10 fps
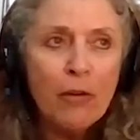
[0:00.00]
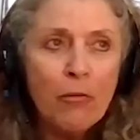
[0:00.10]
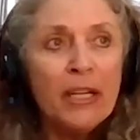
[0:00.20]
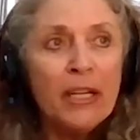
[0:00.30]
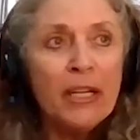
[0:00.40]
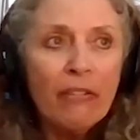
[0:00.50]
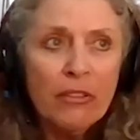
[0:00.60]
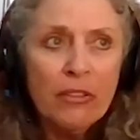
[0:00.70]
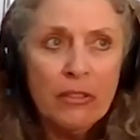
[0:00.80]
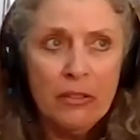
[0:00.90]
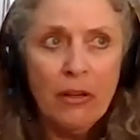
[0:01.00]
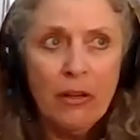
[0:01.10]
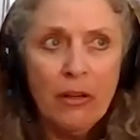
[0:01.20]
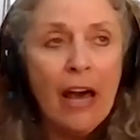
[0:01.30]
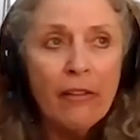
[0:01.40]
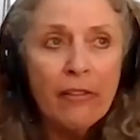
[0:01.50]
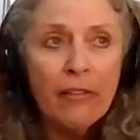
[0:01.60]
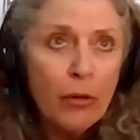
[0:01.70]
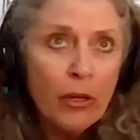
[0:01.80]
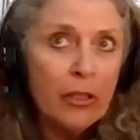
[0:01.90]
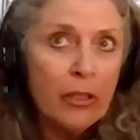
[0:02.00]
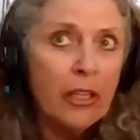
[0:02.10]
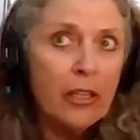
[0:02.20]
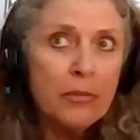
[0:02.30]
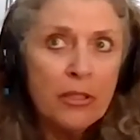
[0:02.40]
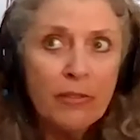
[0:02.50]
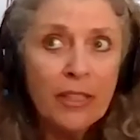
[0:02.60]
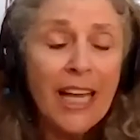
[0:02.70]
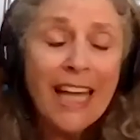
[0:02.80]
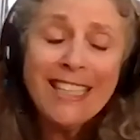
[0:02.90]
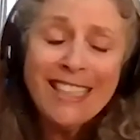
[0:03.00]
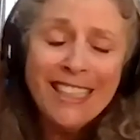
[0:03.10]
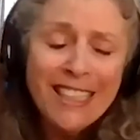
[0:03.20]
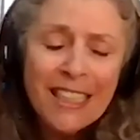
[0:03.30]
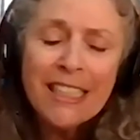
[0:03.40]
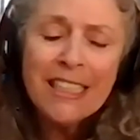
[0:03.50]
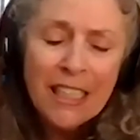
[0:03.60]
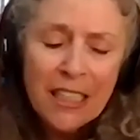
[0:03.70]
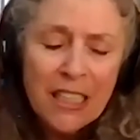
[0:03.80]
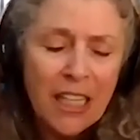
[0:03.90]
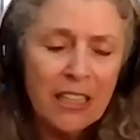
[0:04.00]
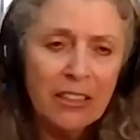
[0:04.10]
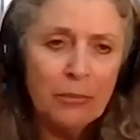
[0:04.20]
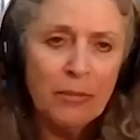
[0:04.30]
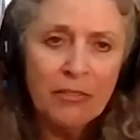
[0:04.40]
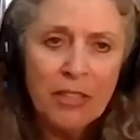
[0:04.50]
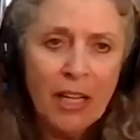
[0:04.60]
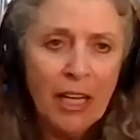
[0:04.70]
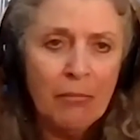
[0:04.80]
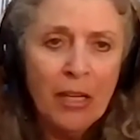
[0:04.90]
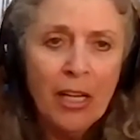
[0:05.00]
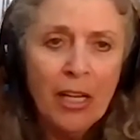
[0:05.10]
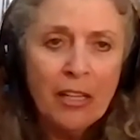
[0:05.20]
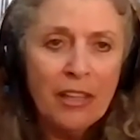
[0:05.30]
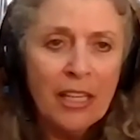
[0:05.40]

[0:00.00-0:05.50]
what their preferences are, how they work, observing. And it does take a little bit of time.